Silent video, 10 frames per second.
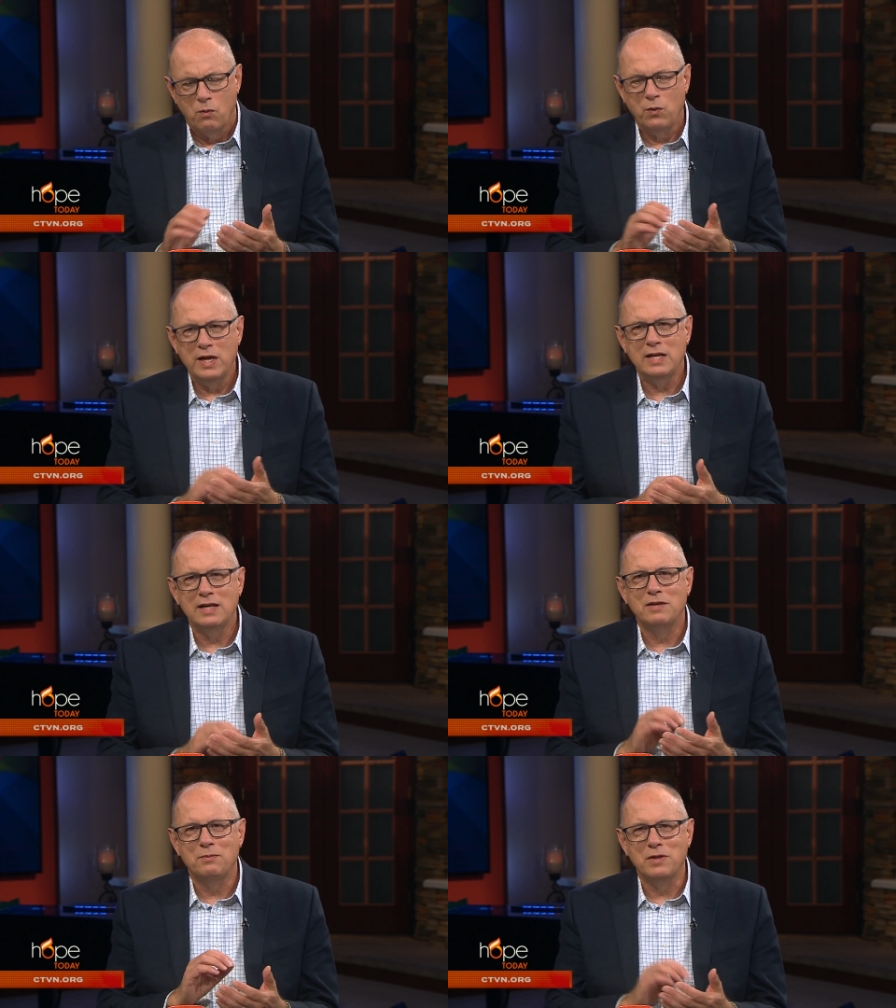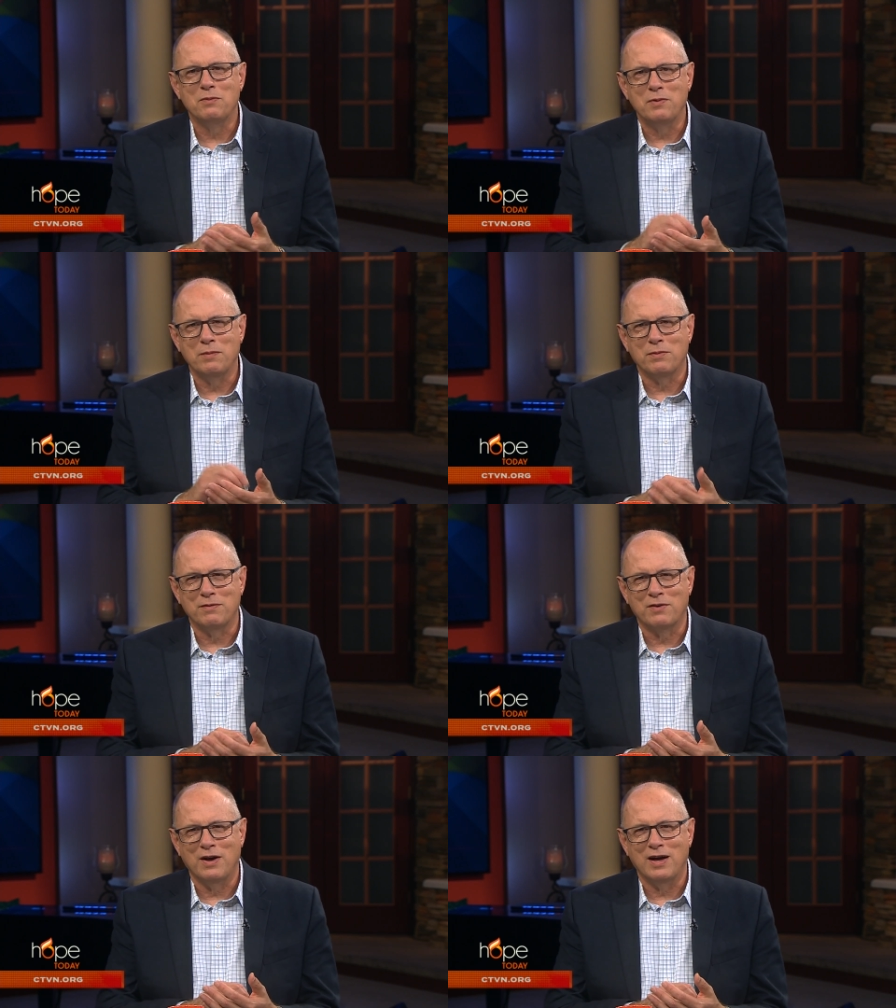We need to be the people
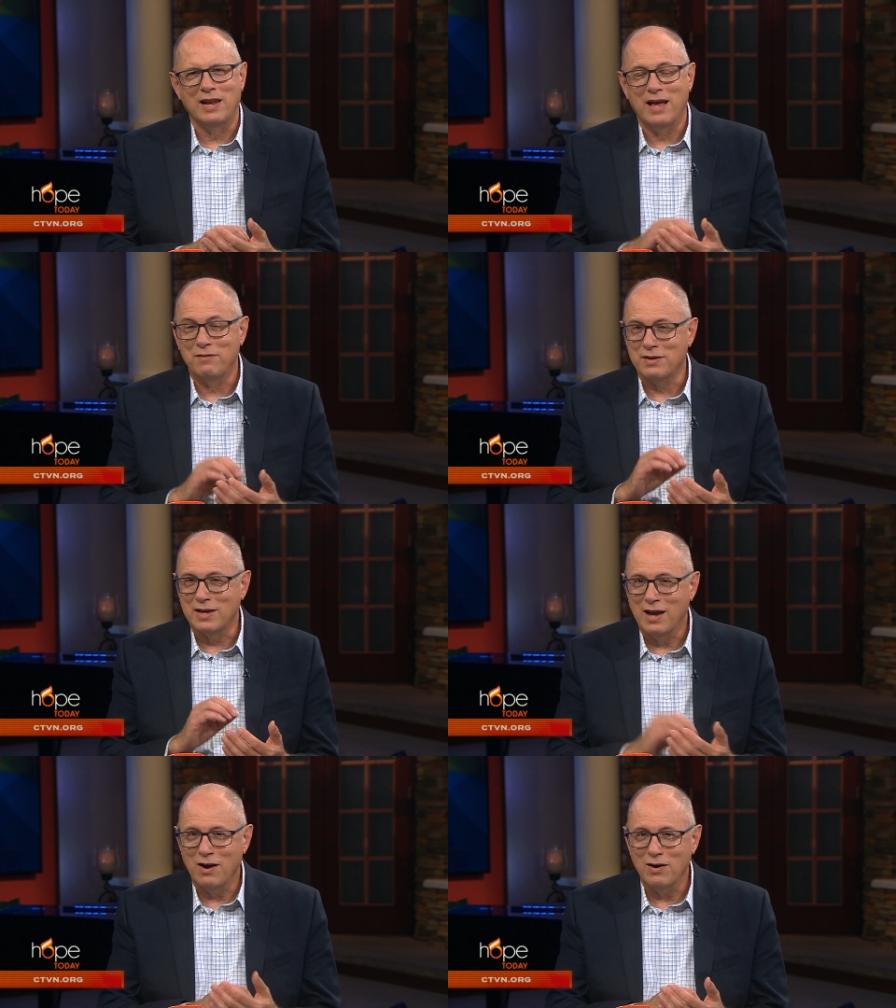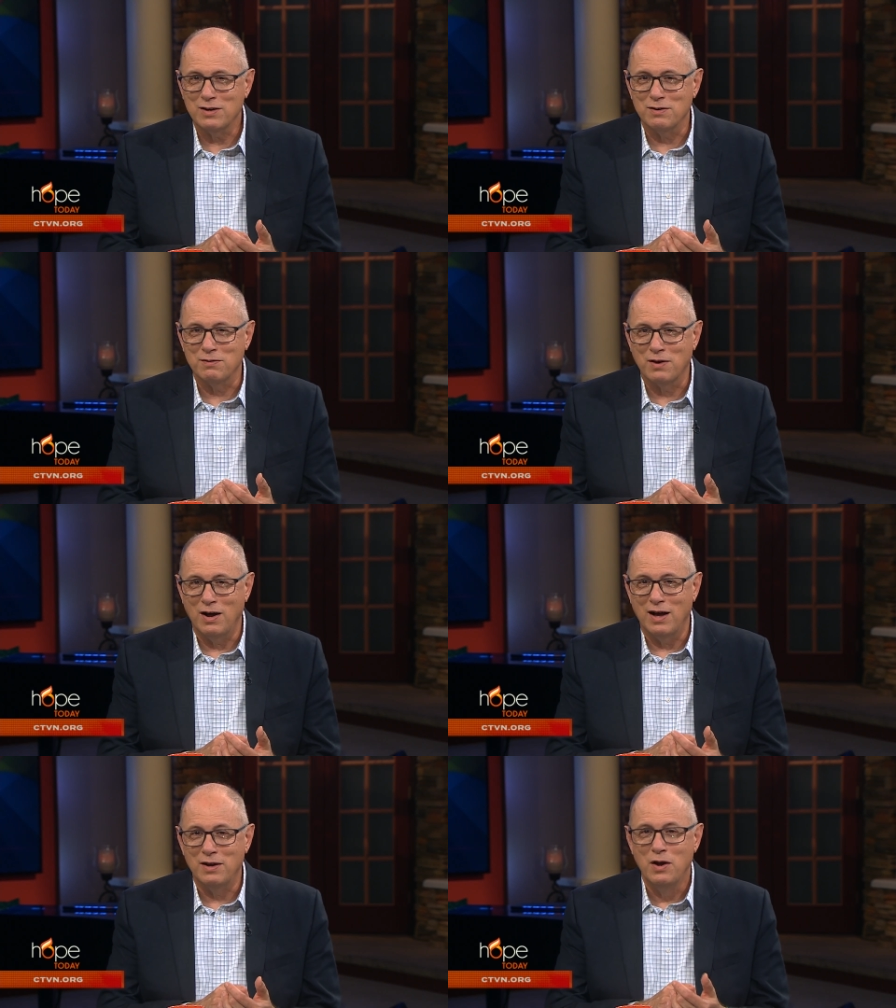of God, have the character of
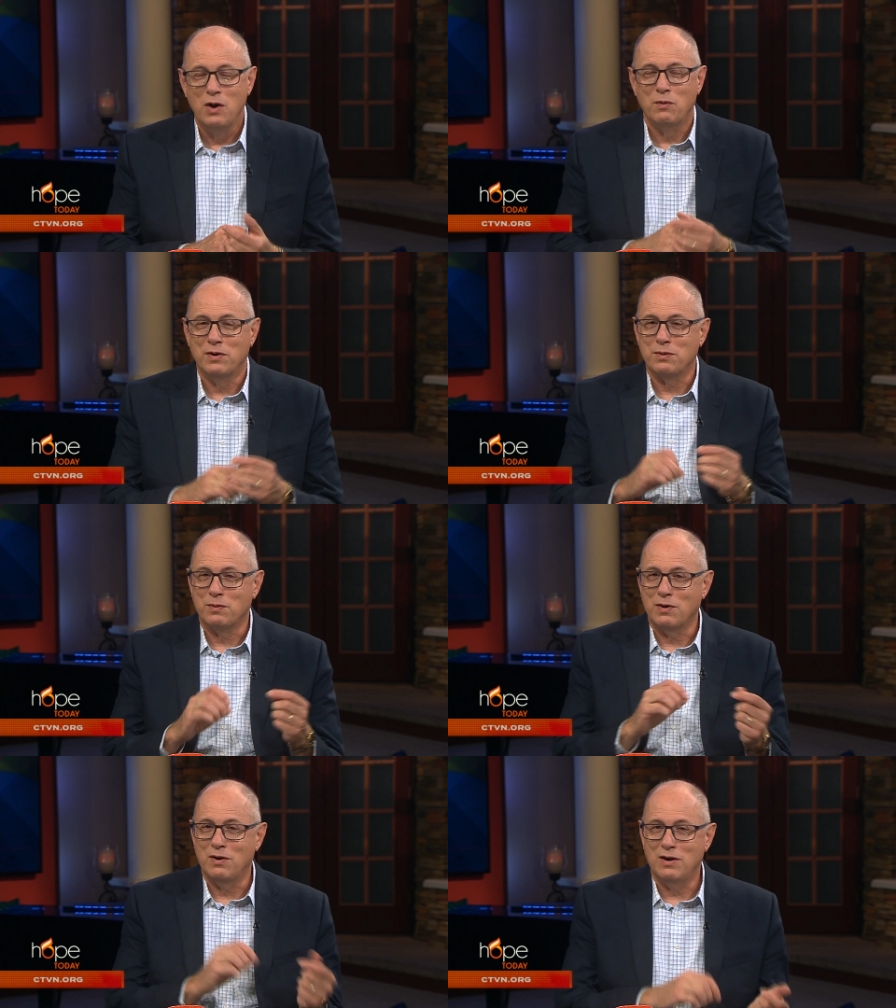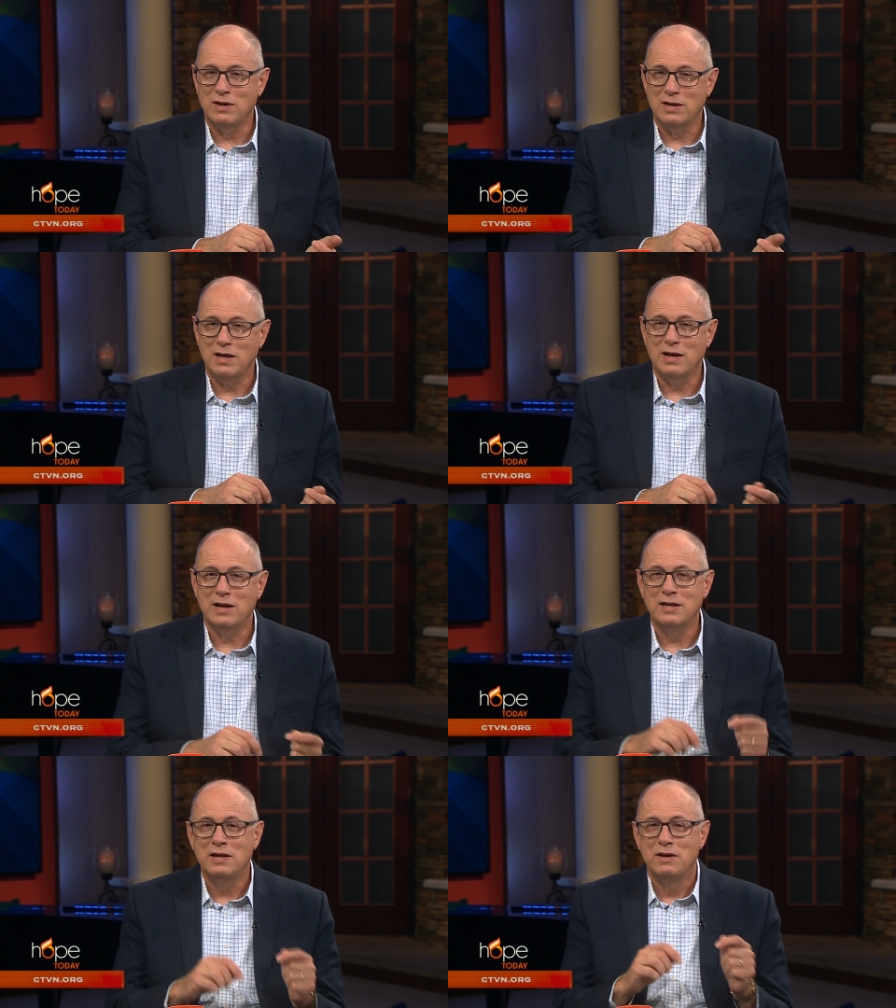God, whether we're
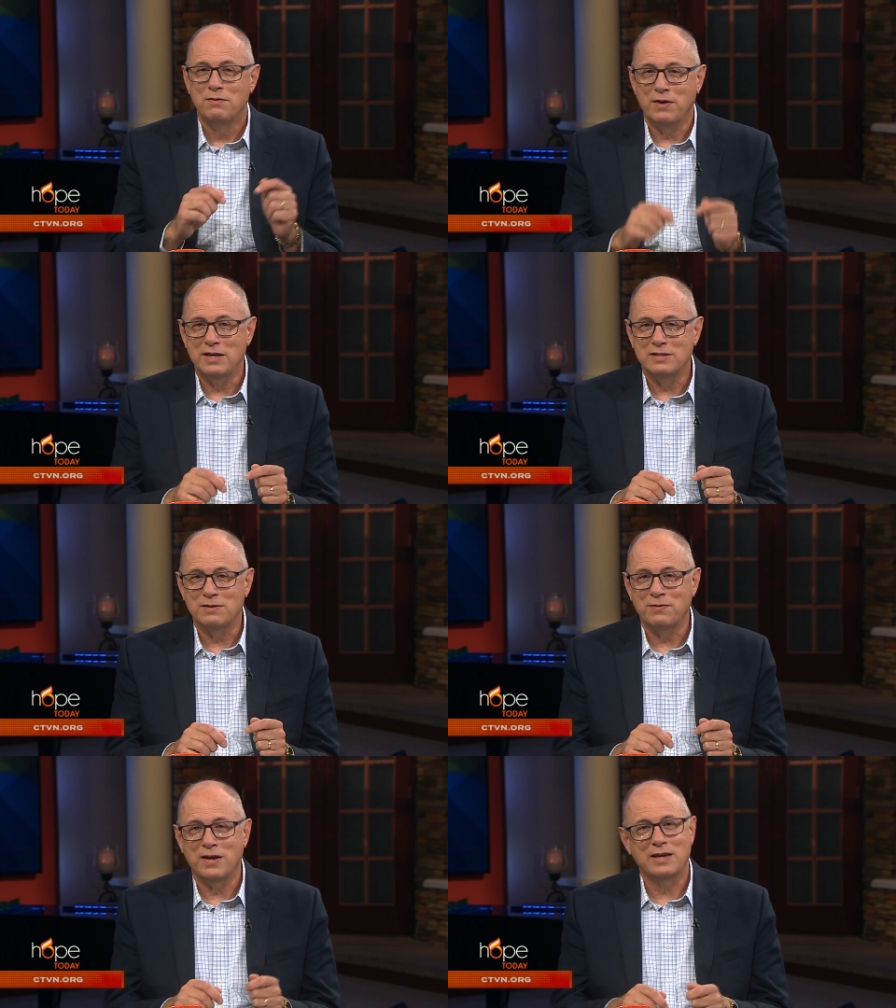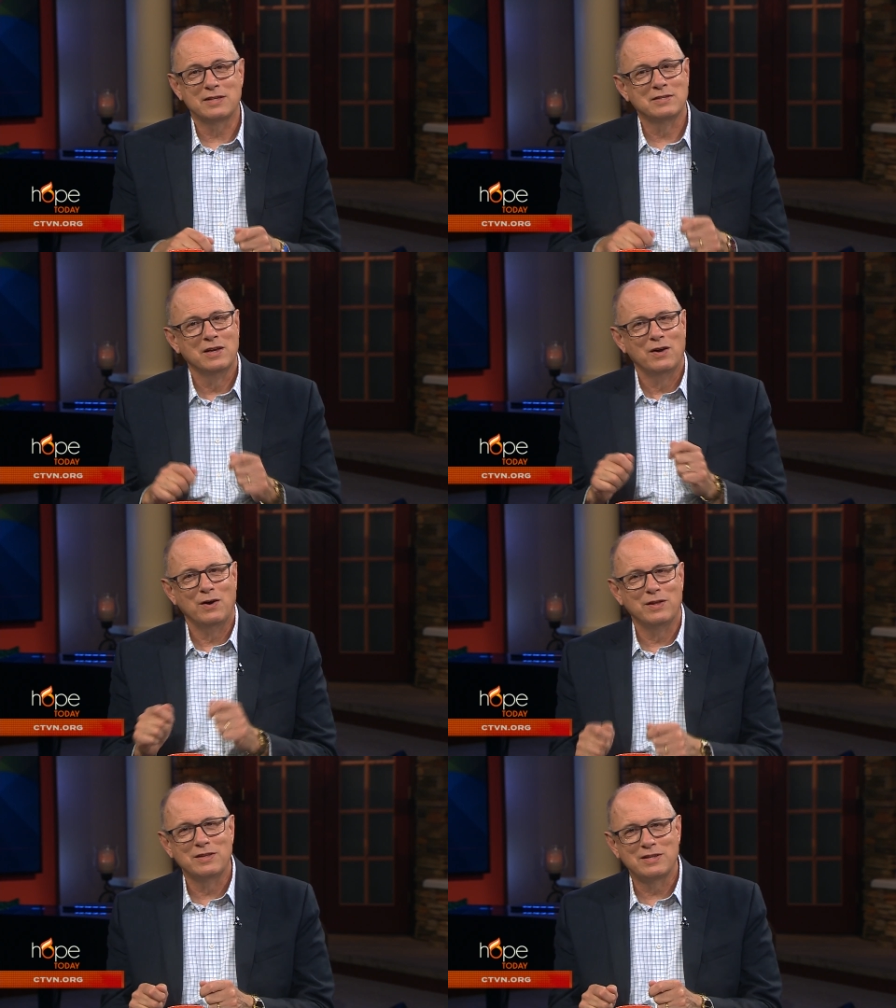online, face to face,
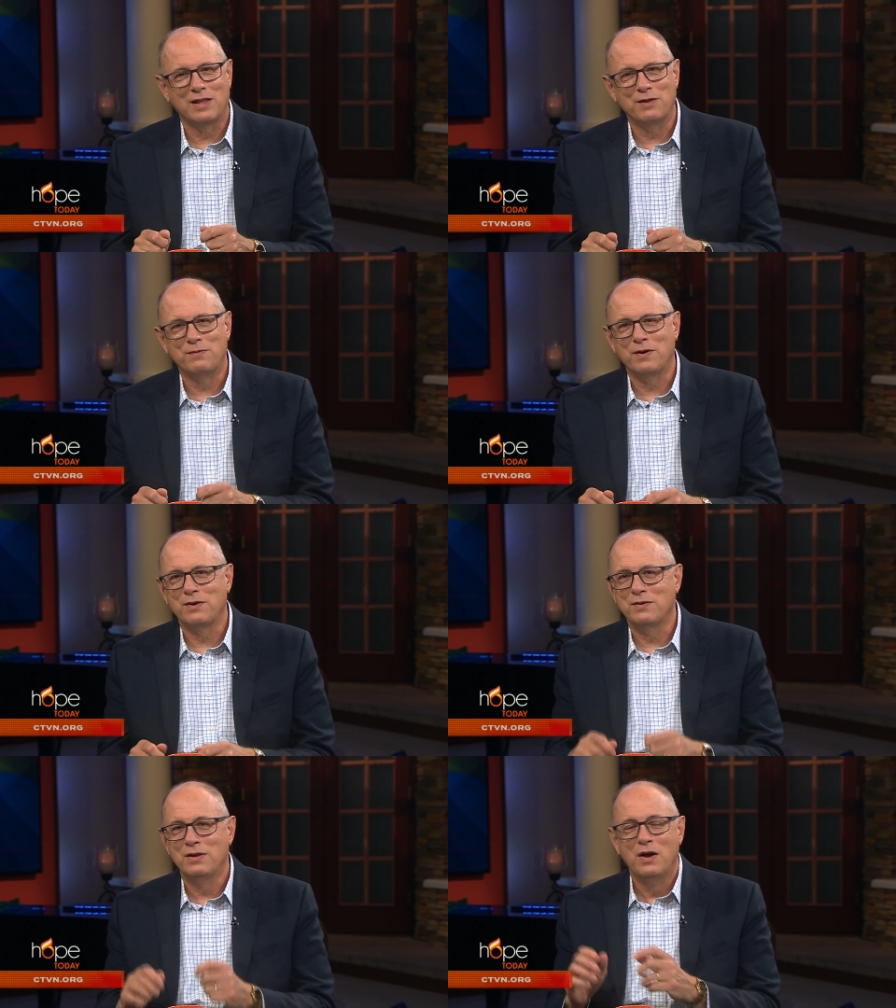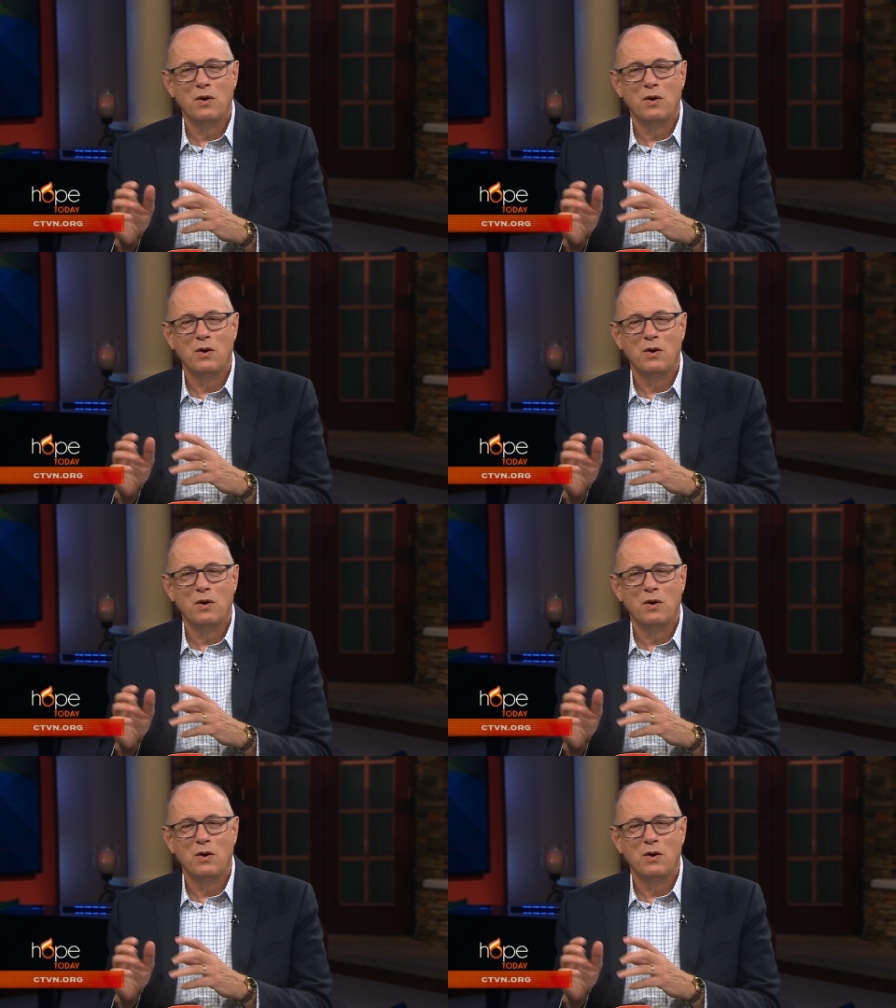on the telephone,